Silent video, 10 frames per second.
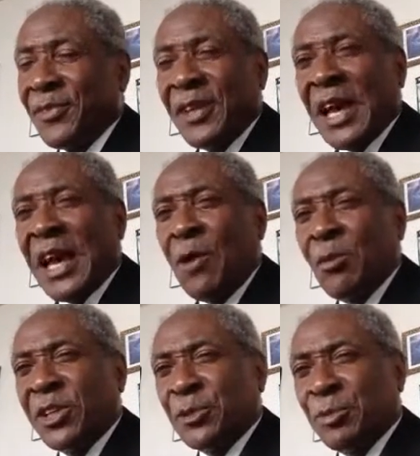the
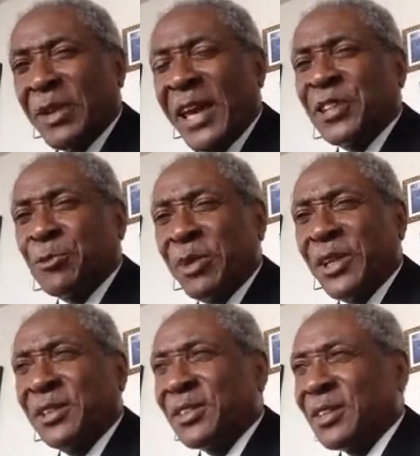outward
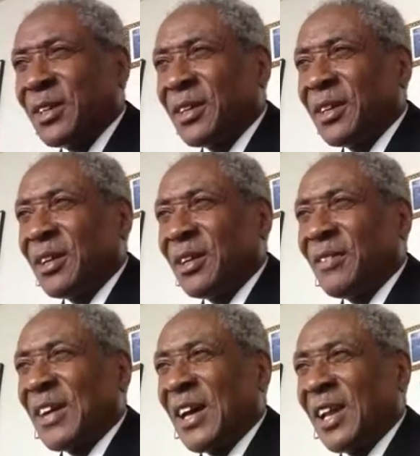aspects
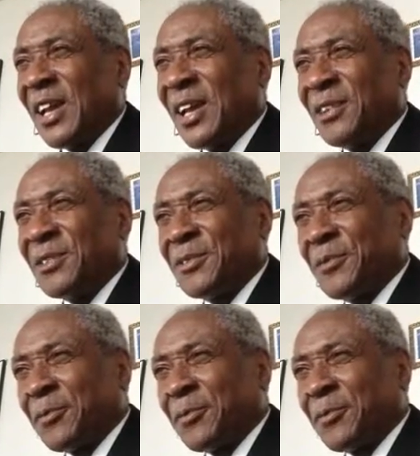of our lives.